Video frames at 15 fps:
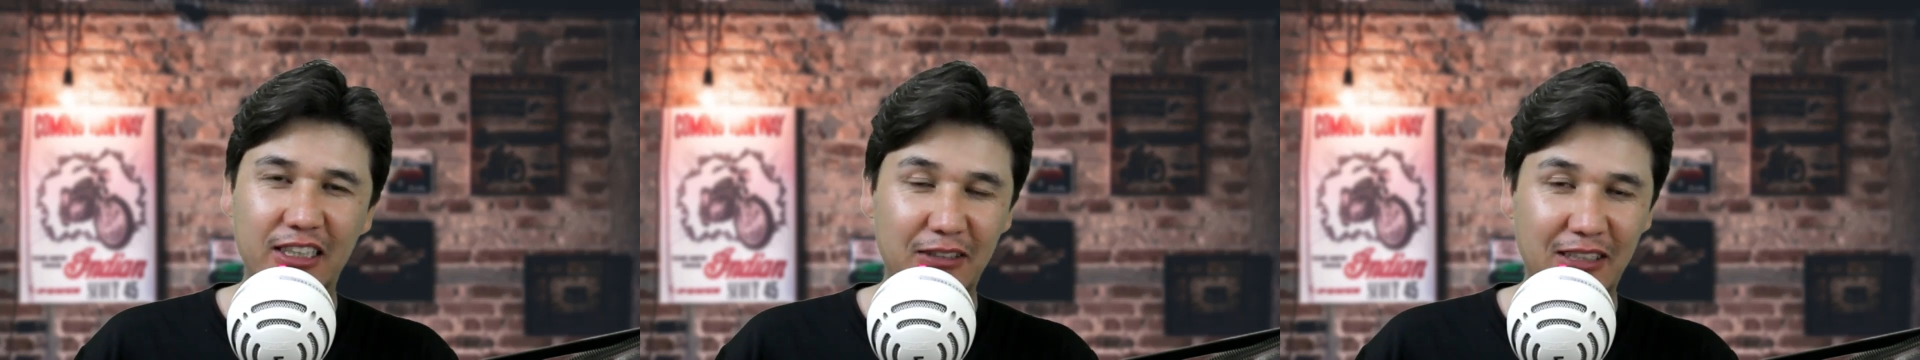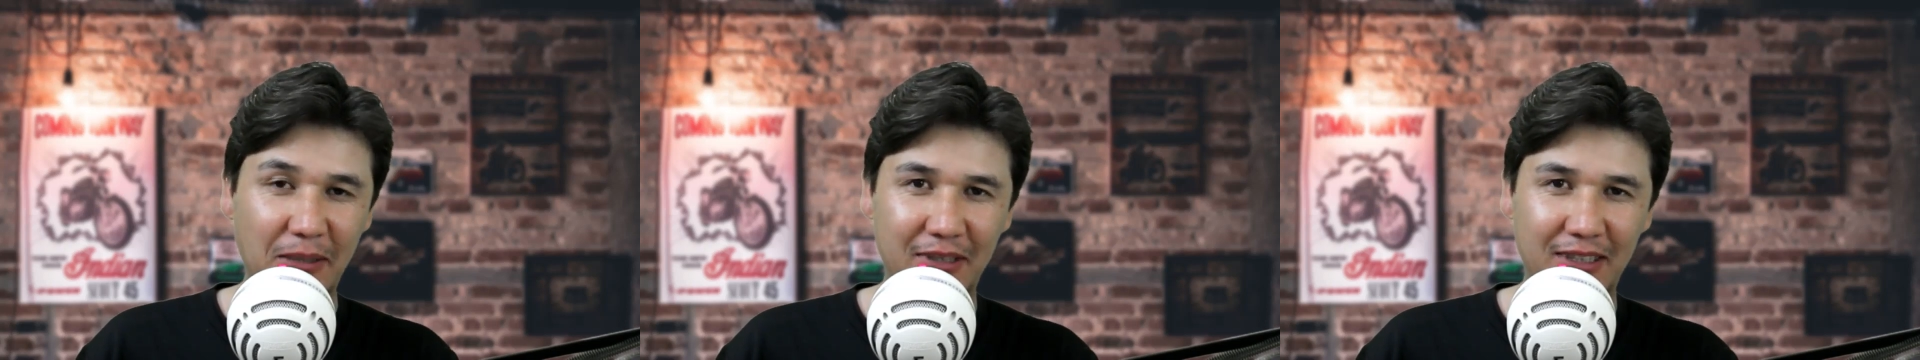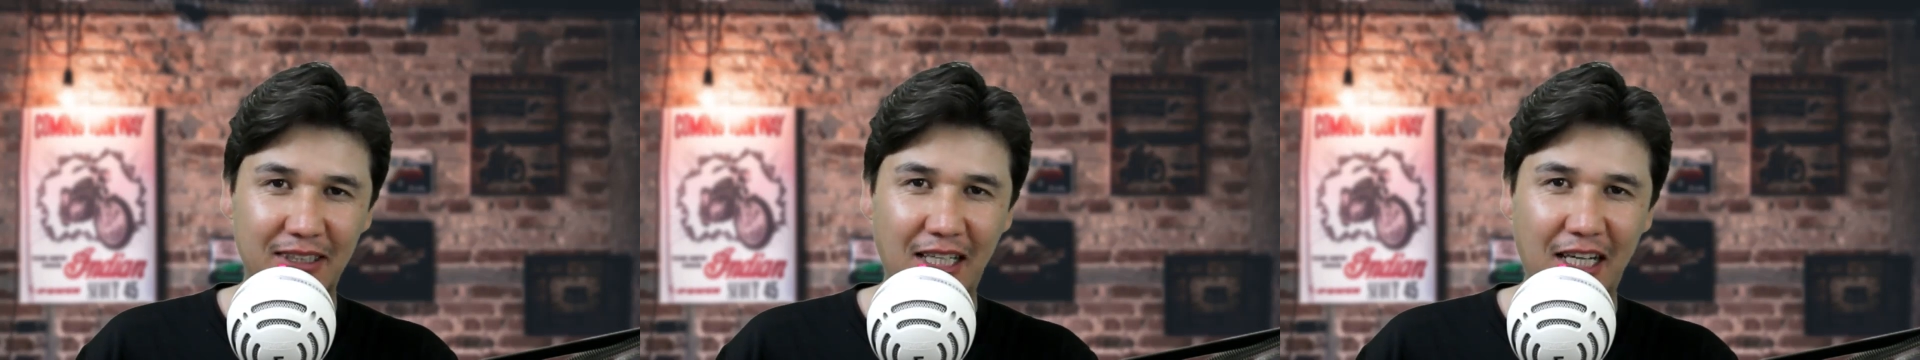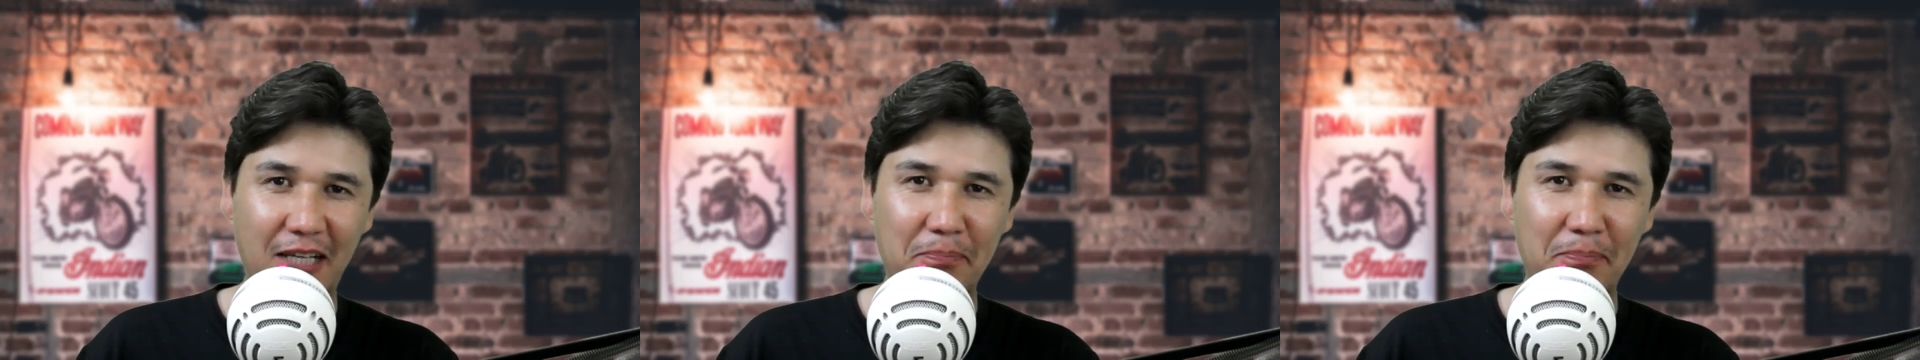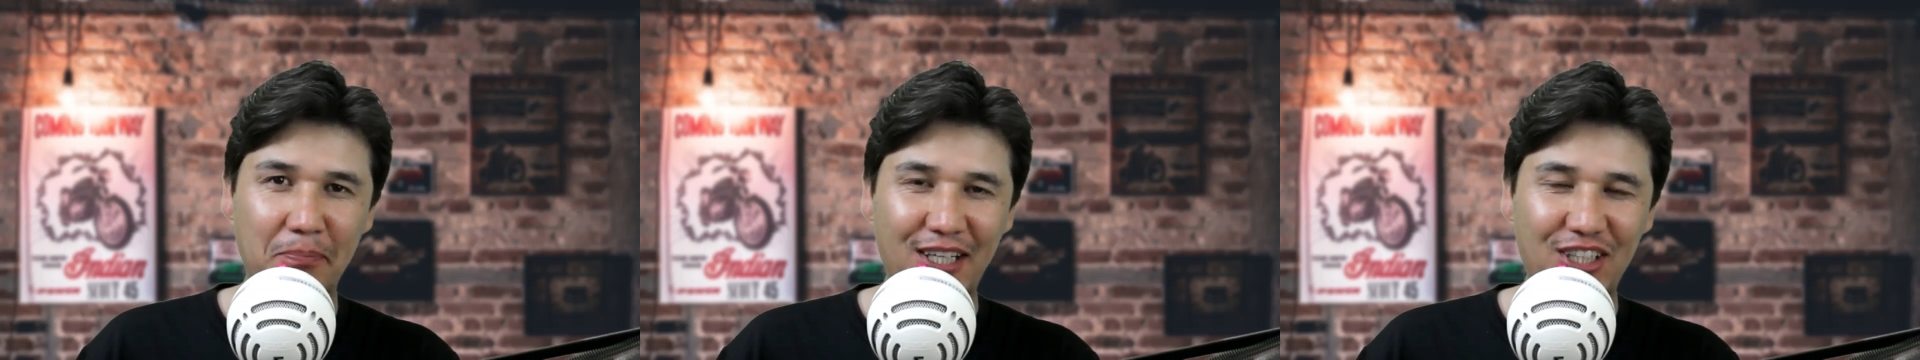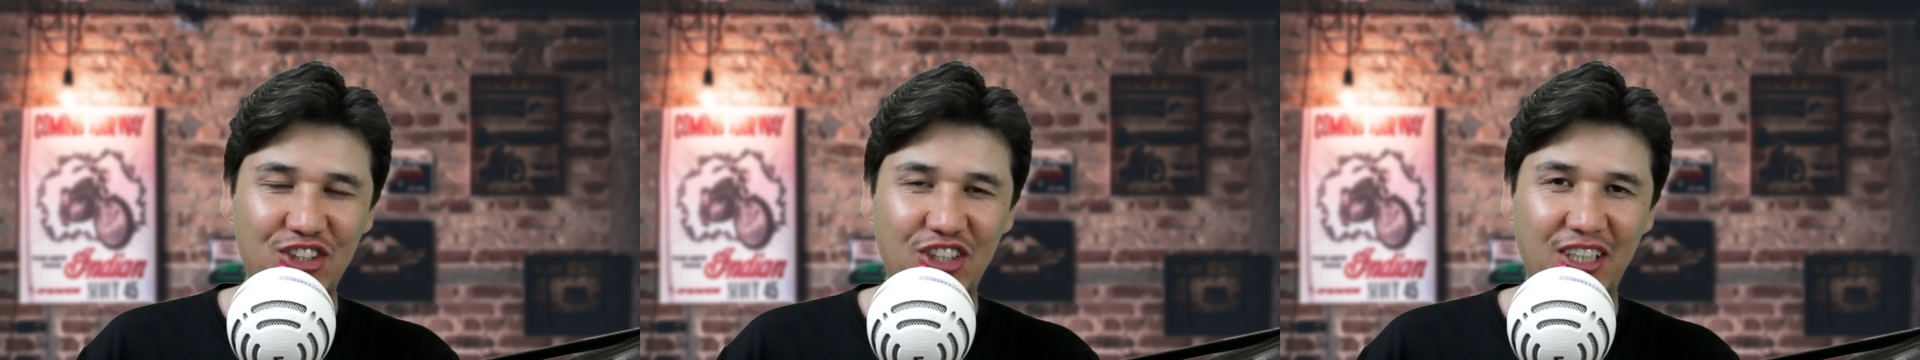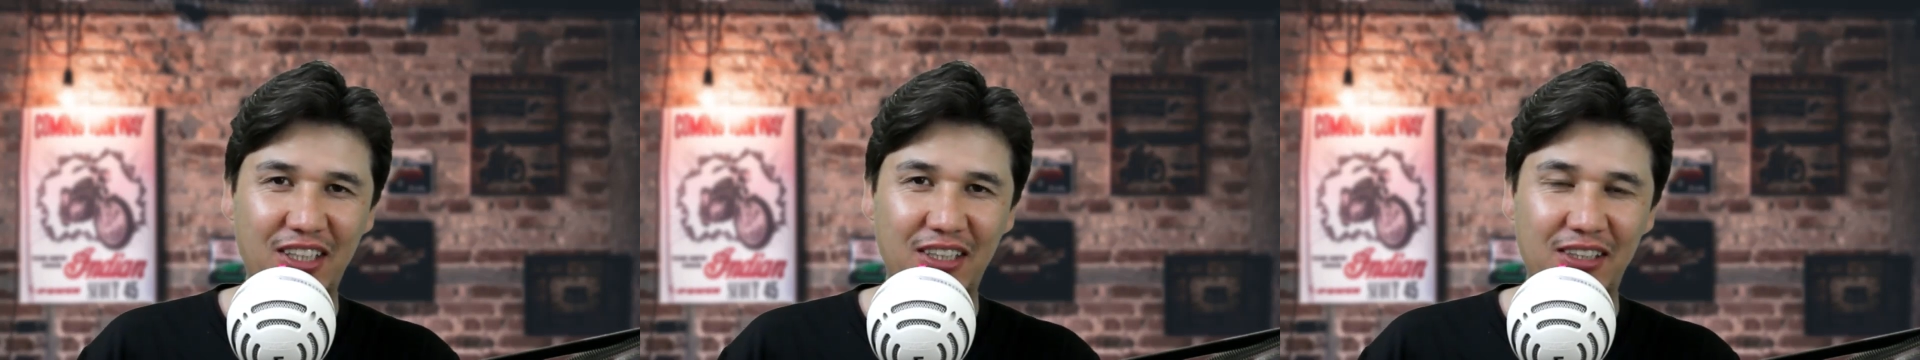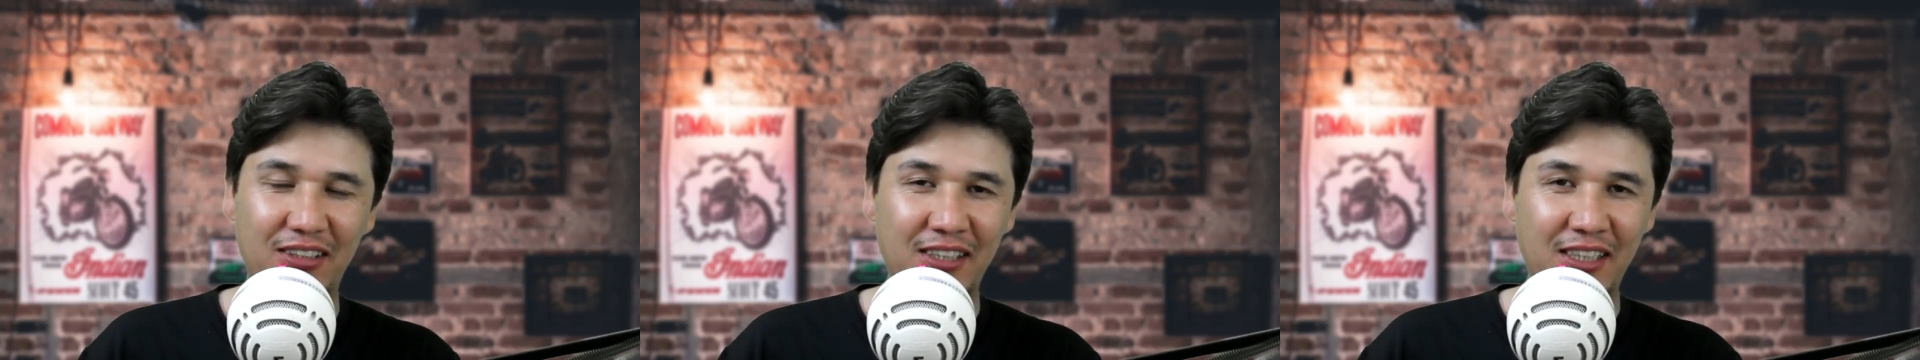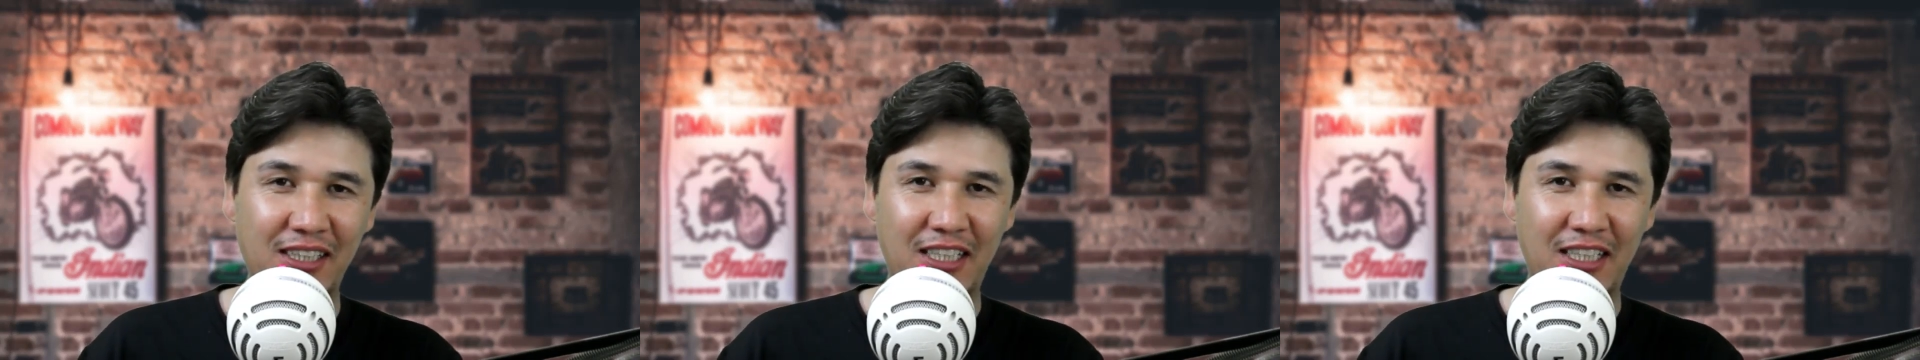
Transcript: subscribed my channel